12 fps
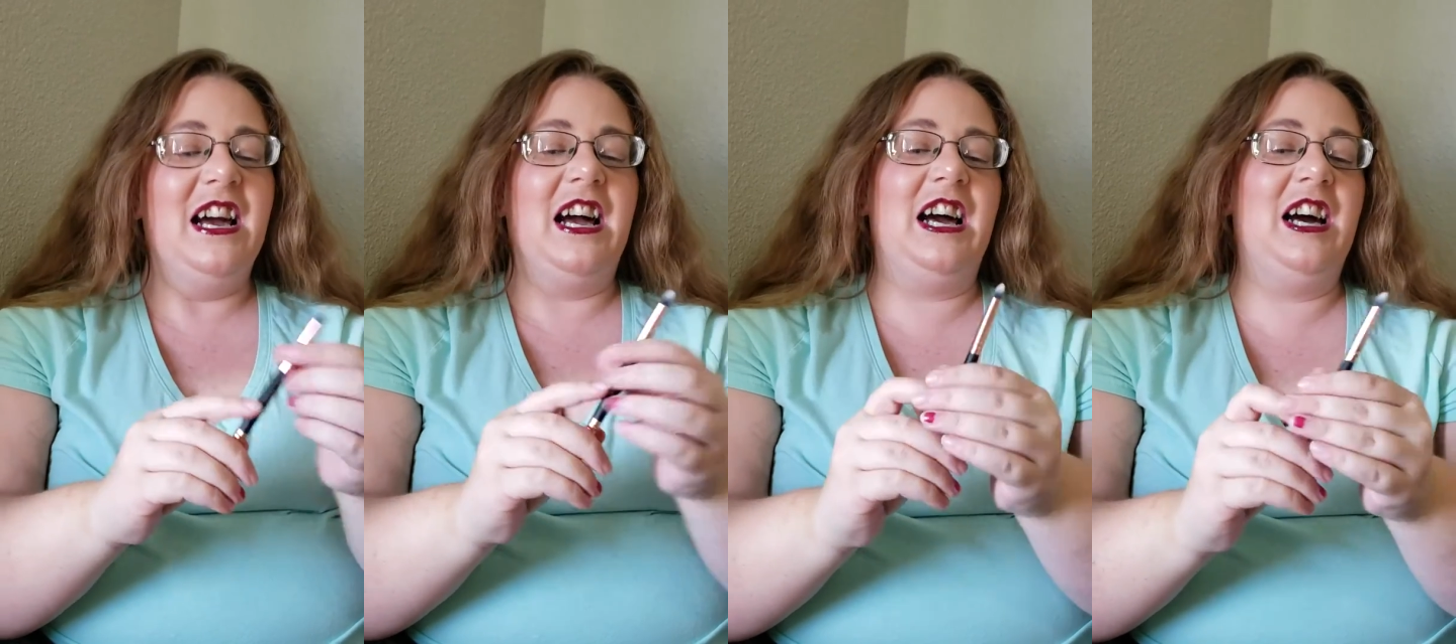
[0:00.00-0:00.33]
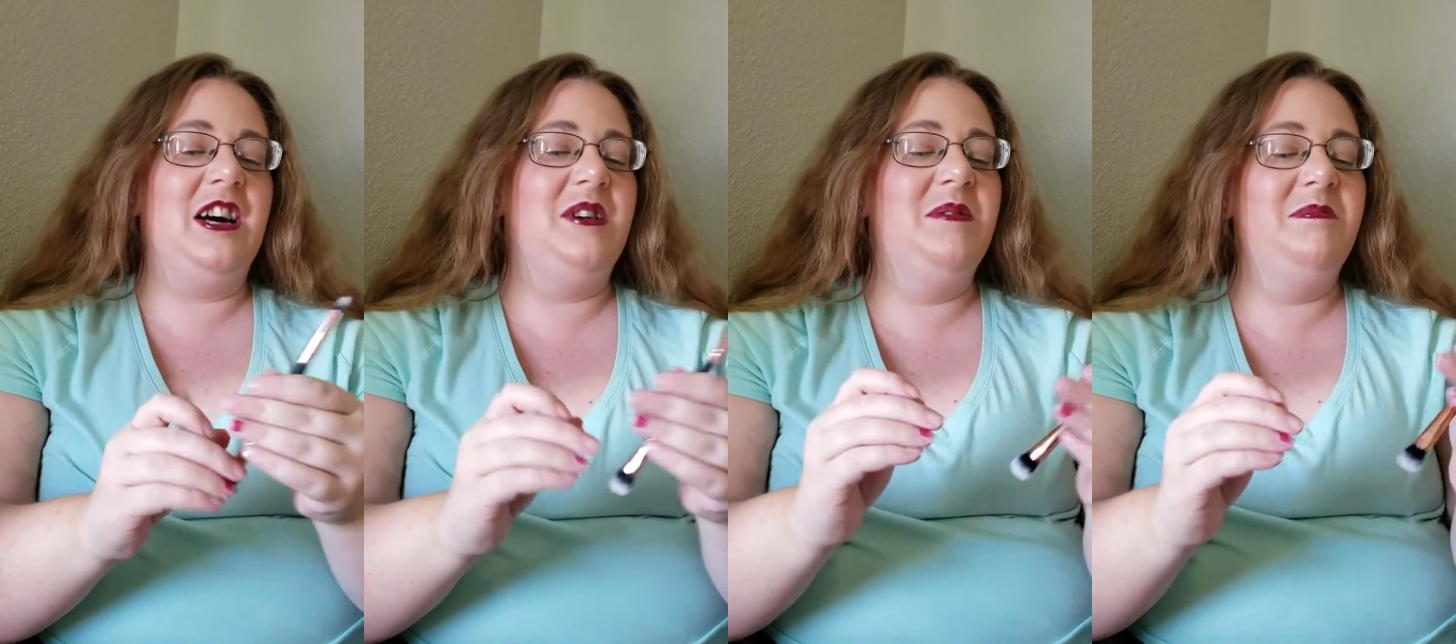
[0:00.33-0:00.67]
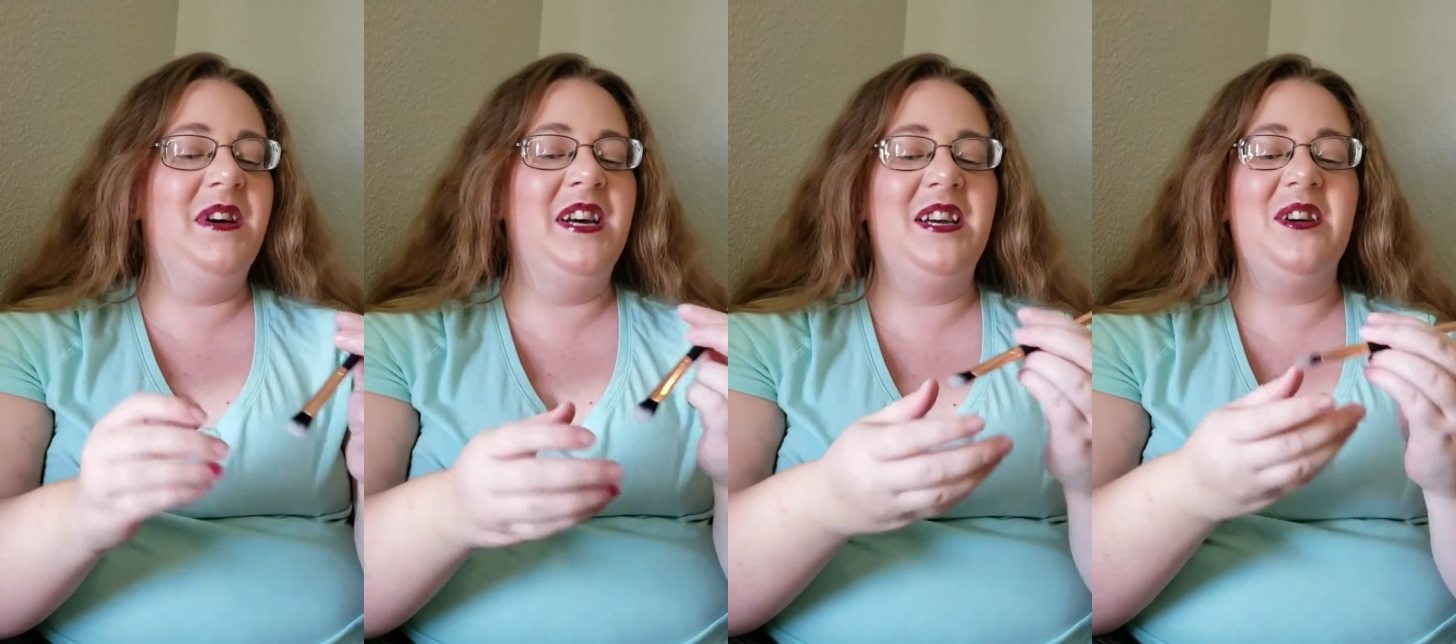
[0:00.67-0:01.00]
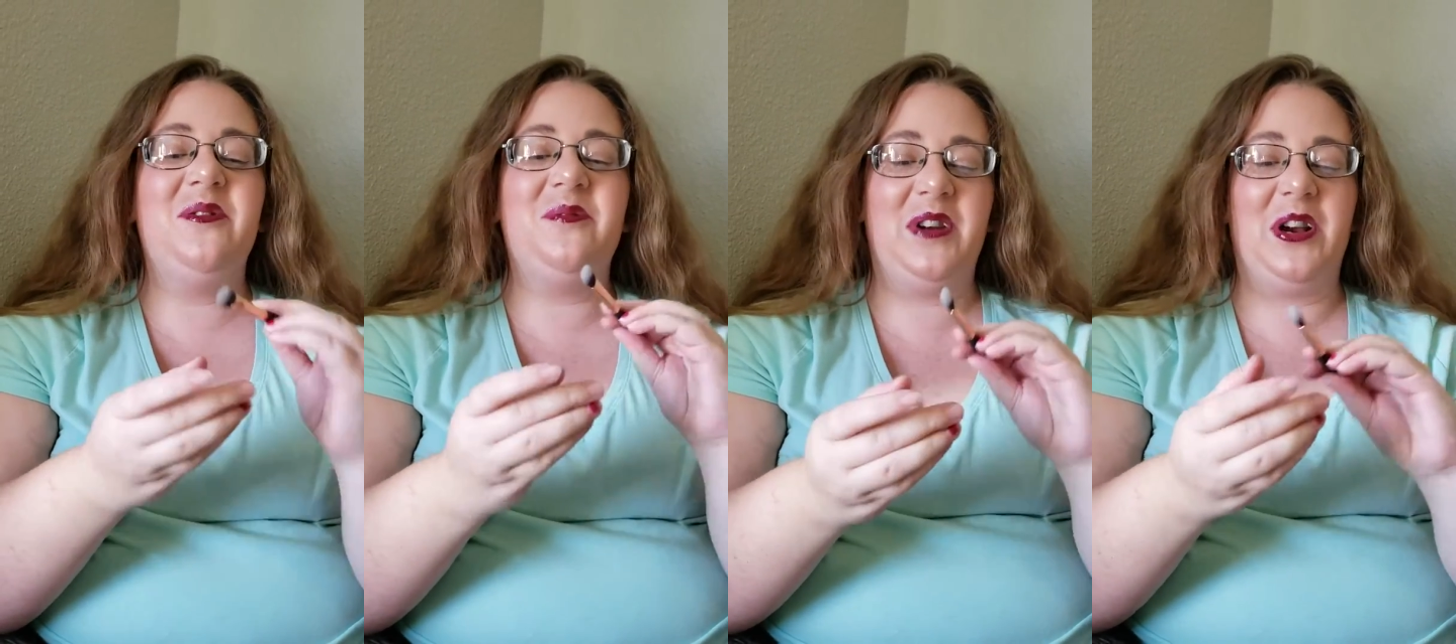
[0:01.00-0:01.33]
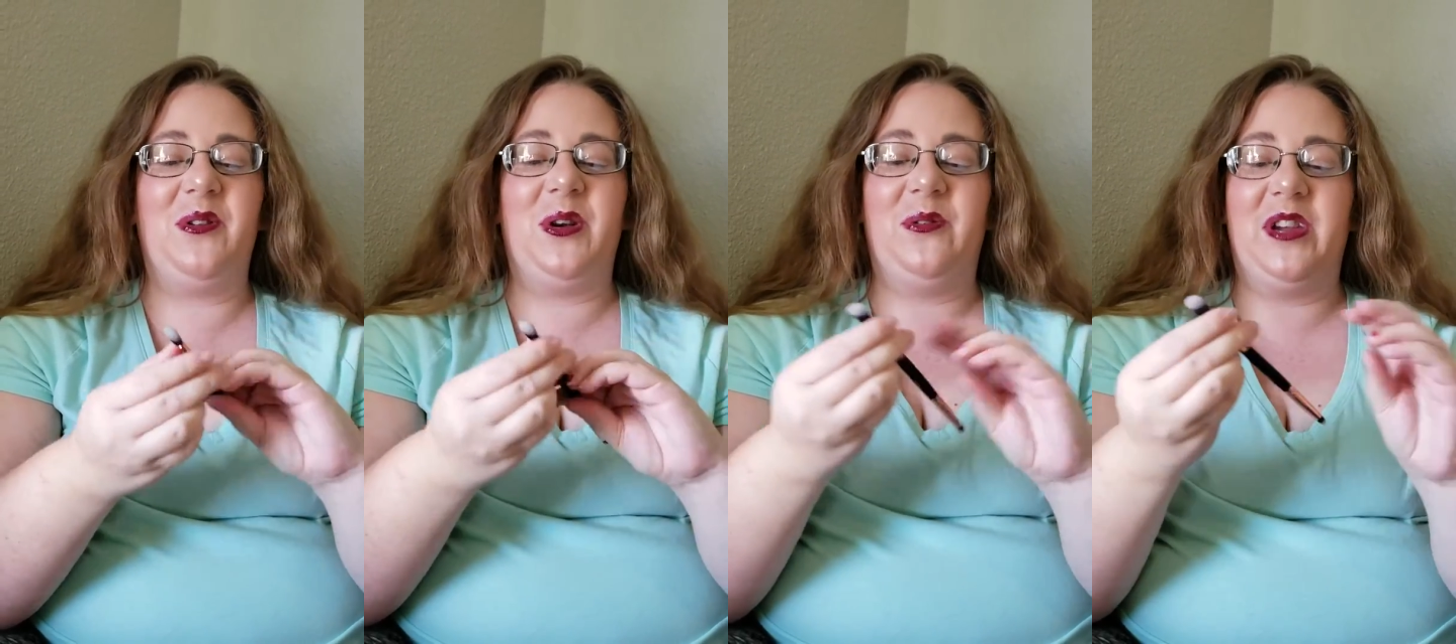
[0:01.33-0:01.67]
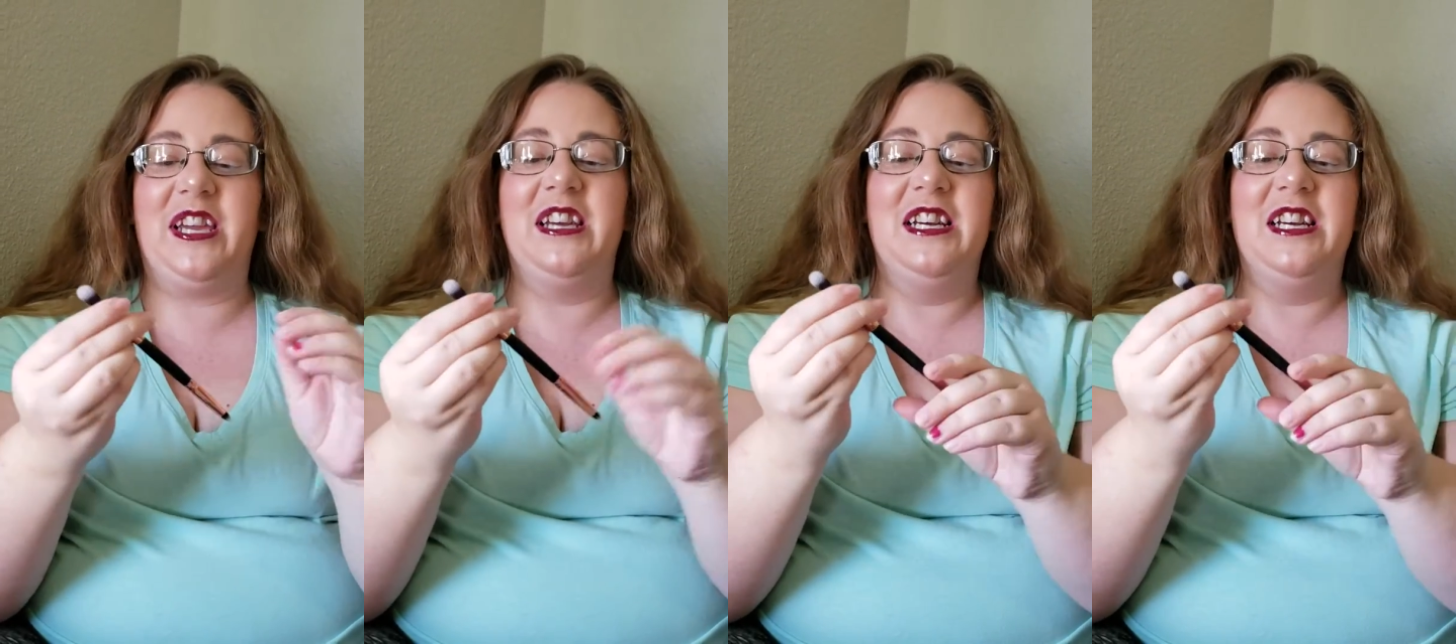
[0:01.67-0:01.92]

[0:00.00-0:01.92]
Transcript: Where were we?